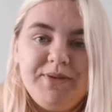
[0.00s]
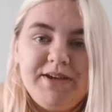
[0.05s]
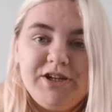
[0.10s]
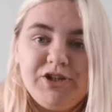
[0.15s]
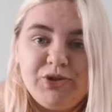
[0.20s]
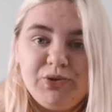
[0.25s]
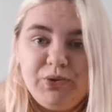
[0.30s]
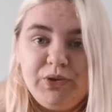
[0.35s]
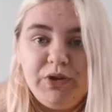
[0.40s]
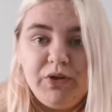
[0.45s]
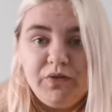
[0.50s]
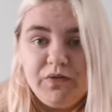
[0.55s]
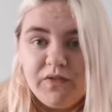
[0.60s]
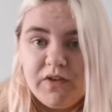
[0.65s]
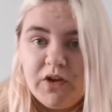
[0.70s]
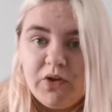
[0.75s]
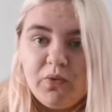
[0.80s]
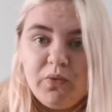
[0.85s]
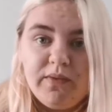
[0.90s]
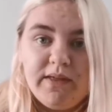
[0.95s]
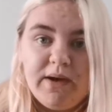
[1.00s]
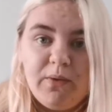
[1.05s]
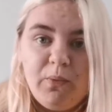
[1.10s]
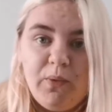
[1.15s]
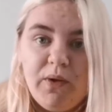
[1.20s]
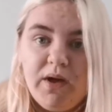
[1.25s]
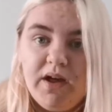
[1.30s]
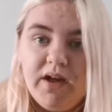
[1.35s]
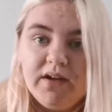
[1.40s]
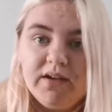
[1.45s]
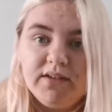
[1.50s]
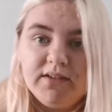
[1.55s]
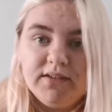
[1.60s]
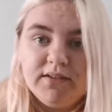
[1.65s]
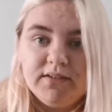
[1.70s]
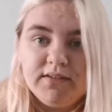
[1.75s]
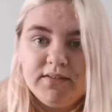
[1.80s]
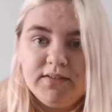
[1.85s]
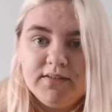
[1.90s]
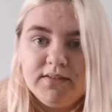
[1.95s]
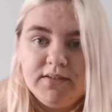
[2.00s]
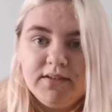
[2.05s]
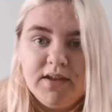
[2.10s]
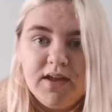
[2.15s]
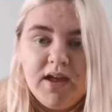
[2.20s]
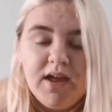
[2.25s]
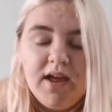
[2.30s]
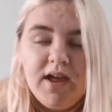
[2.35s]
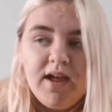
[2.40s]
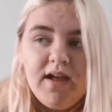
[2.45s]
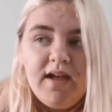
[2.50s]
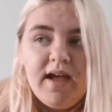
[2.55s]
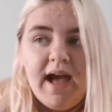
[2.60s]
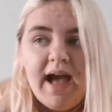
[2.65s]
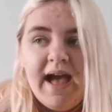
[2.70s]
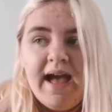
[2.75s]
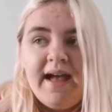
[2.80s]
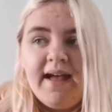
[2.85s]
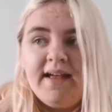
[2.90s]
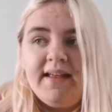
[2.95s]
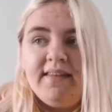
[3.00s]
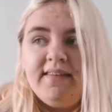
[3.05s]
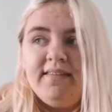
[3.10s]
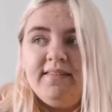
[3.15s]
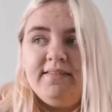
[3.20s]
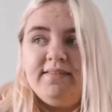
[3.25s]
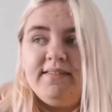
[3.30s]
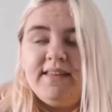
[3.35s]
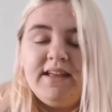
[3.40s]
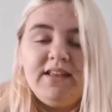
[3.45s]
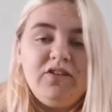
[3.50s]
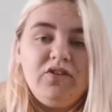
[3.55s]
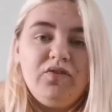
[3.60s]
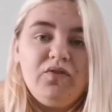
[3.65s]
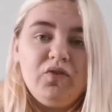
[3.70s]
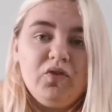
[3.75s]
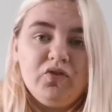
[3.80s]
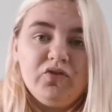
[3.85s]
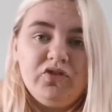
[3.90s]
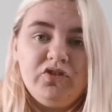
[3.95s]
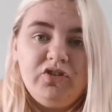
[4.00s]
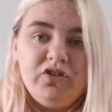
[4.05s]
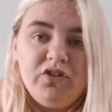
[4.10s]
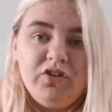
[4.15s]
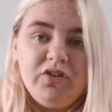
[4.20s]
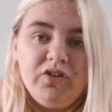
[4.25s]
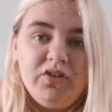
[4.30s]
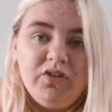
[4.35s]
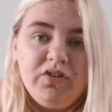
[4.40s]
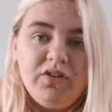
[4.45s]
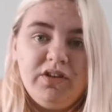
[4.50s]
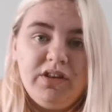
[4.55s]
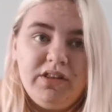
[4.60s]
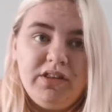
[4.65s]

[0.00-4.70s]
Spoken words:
make sure you've done all that work, and then you've got to do